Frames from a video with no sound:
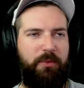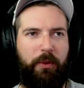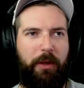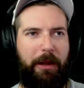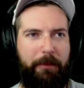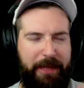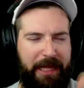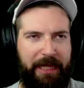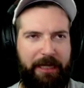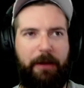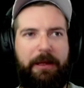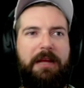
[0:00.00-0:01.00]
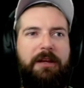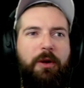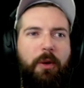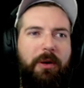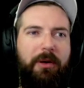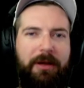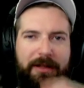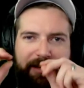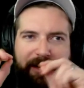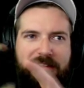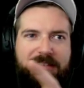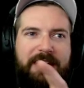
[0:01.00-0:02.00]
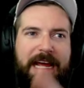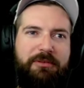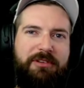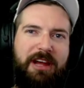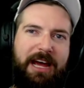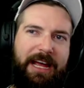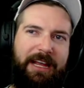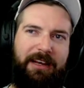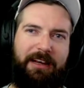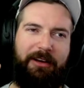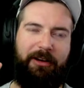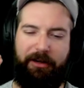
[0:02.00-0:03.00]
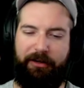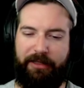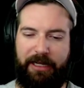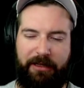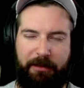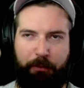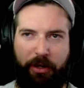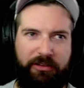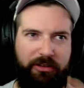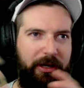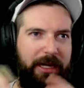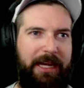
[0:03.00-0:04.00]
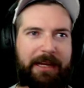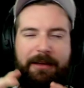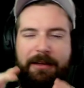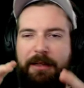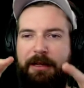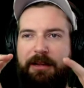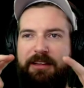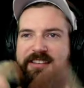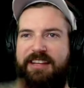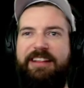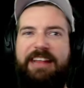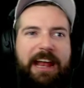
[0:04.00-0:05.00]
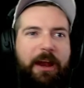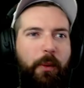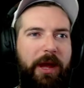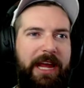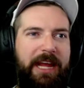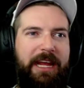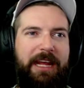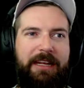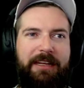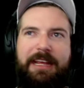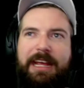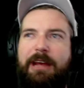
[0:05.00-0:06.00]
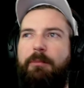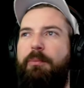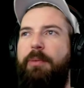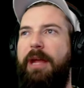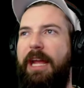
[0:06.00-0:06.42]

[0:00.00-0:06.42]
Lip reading: I'll be like, okay, cool. Take a snapshot or a print screen, stick that away in GIMP.